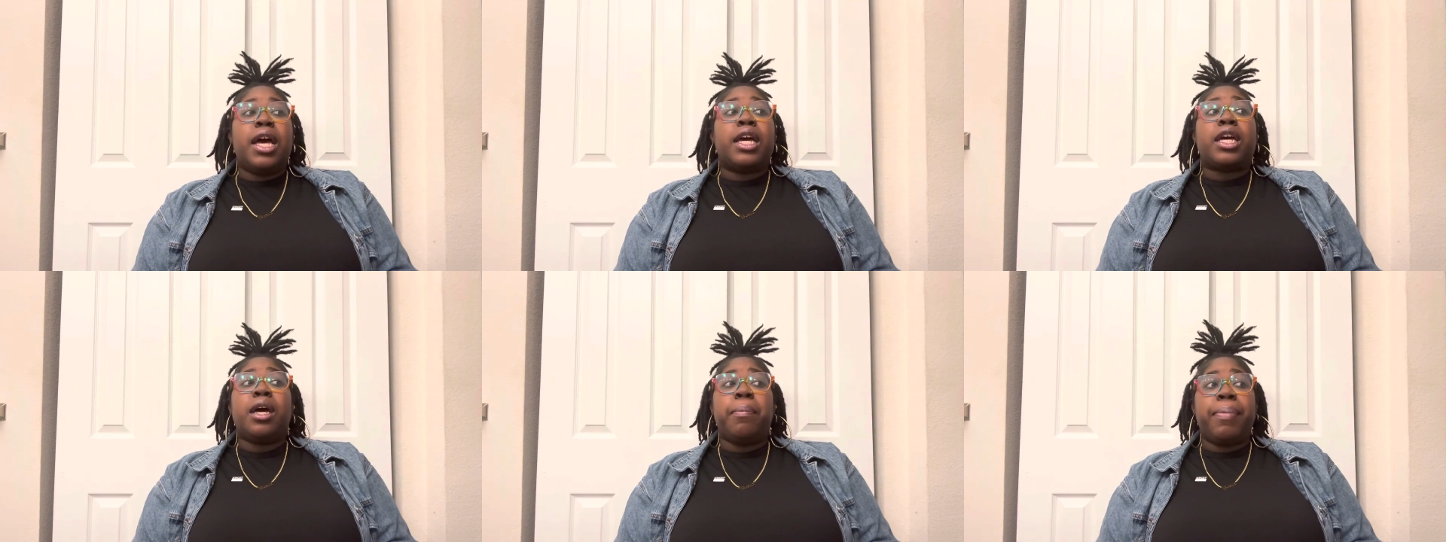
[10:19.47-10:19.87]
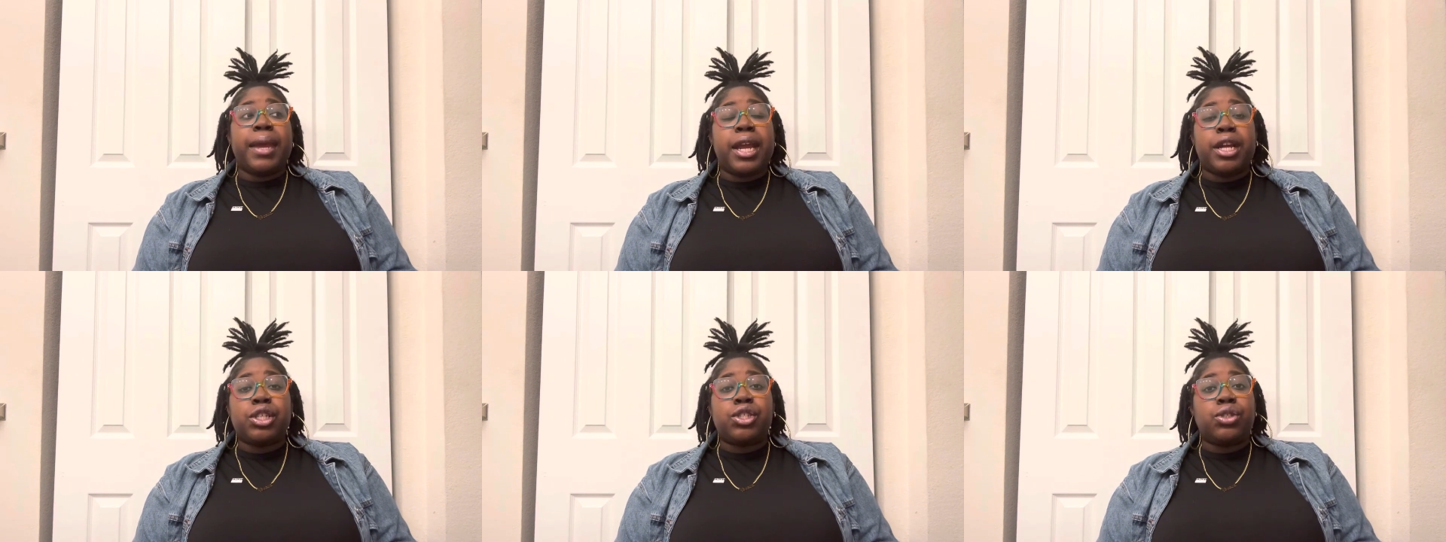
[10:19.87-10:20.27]

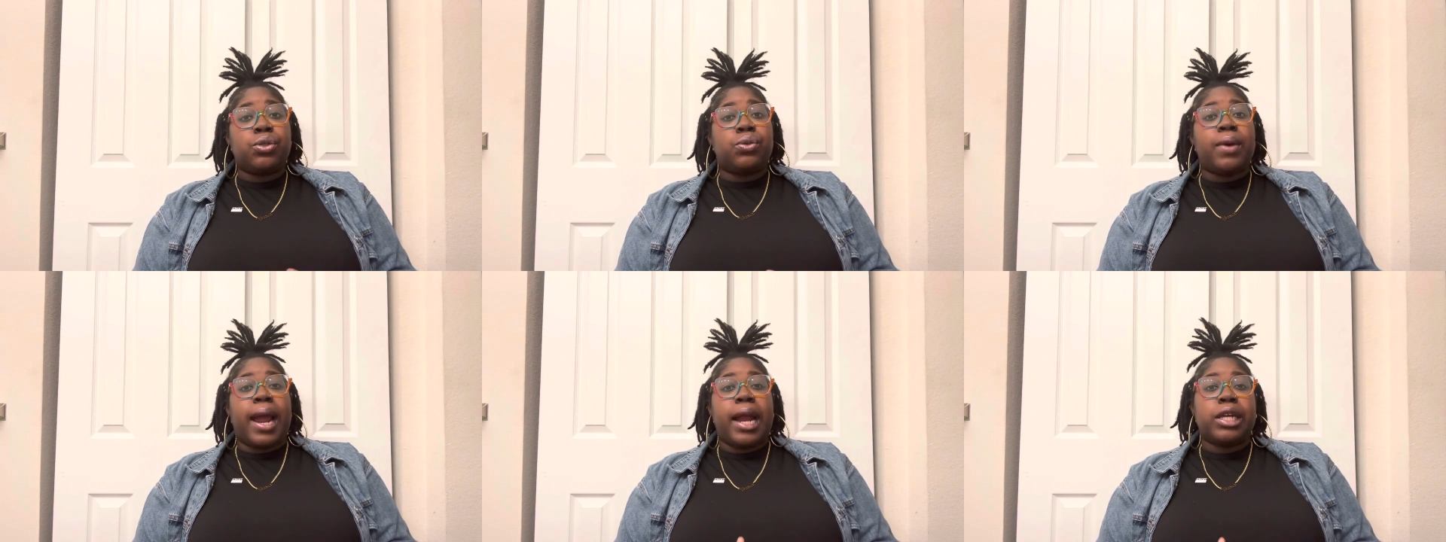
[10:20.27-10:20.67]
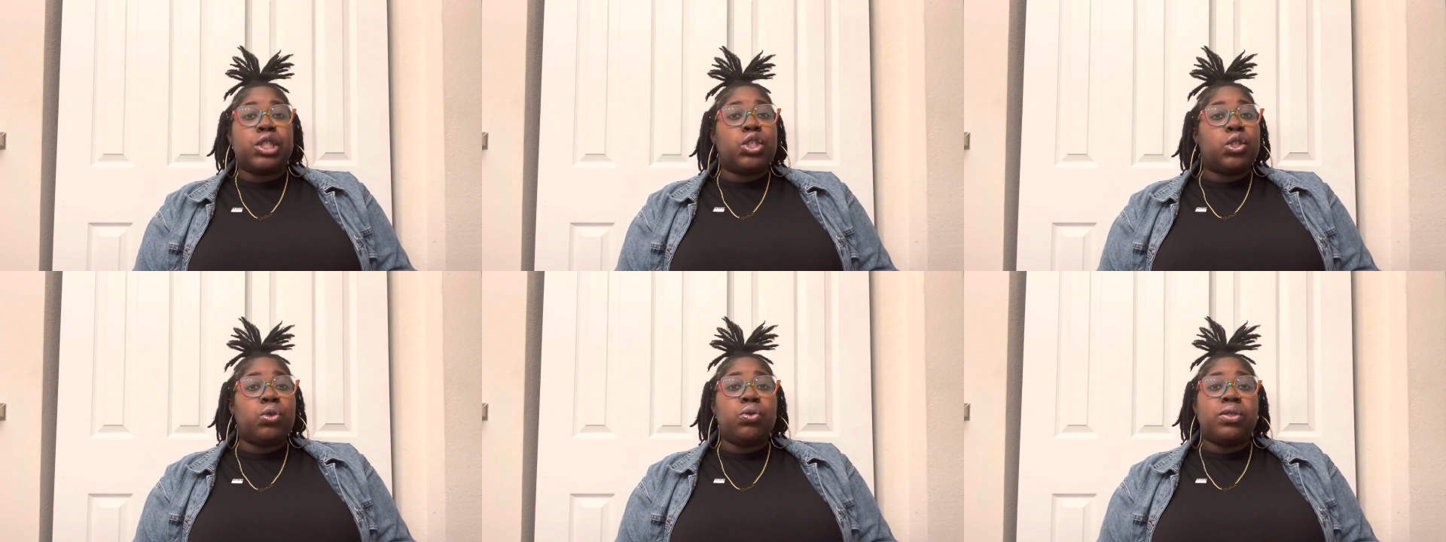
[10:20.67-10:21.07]
compared to our
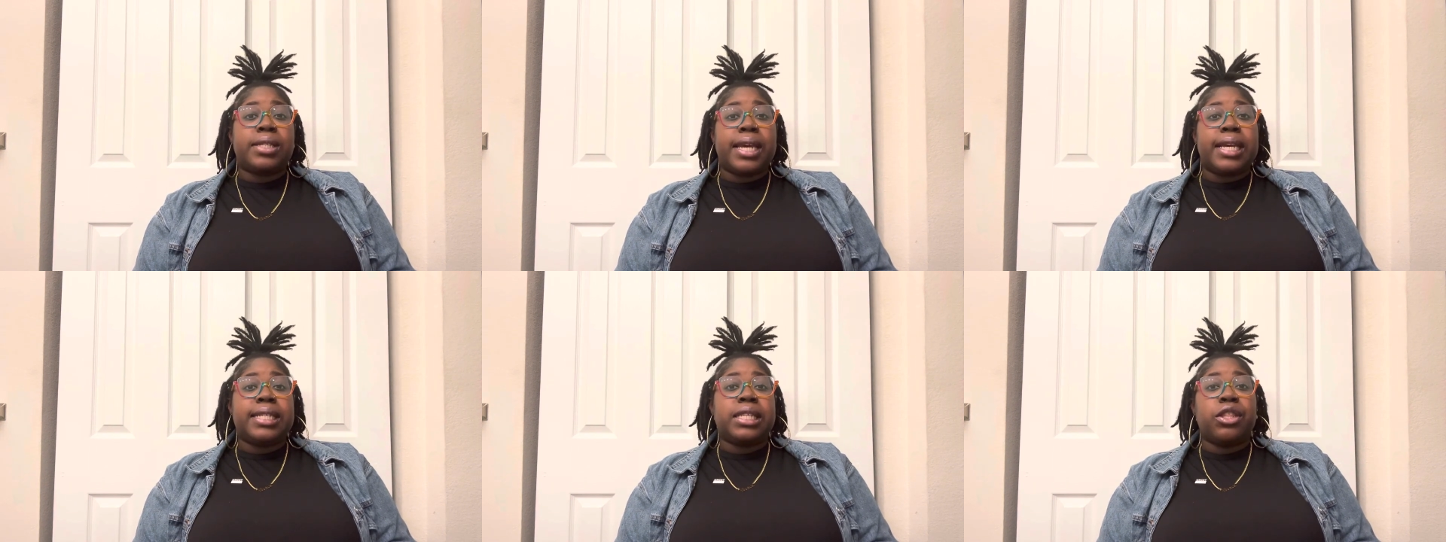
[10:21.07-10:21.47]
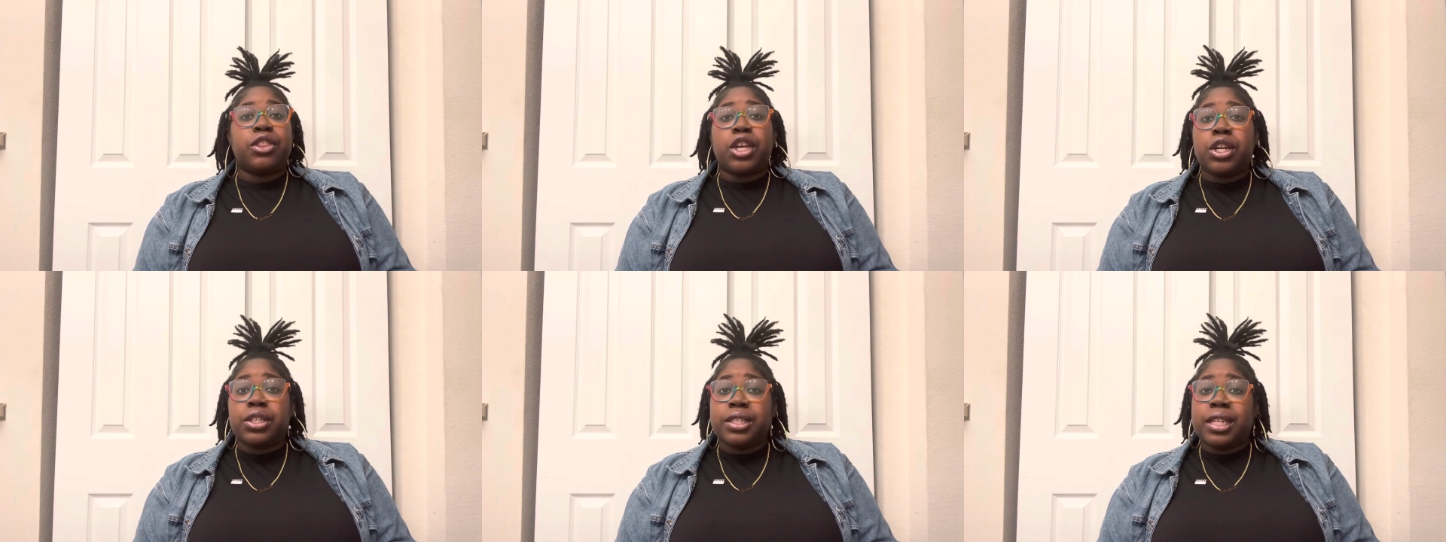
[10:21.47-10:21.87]
Tuesdays and
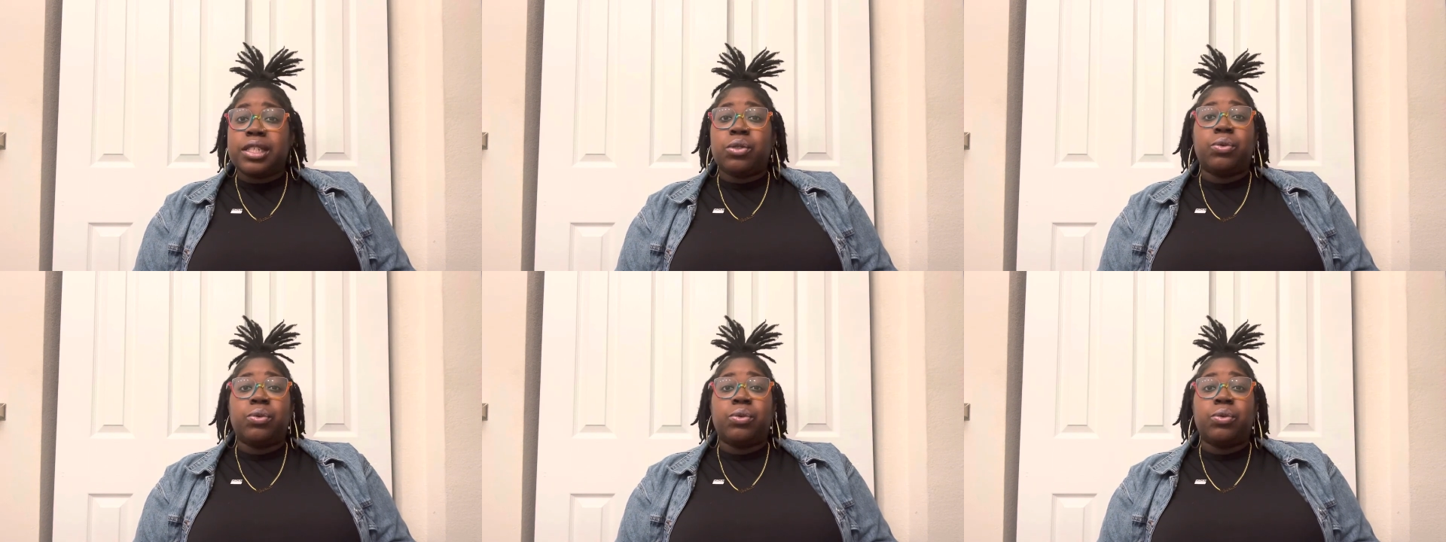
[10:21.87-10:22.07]
Thursdays,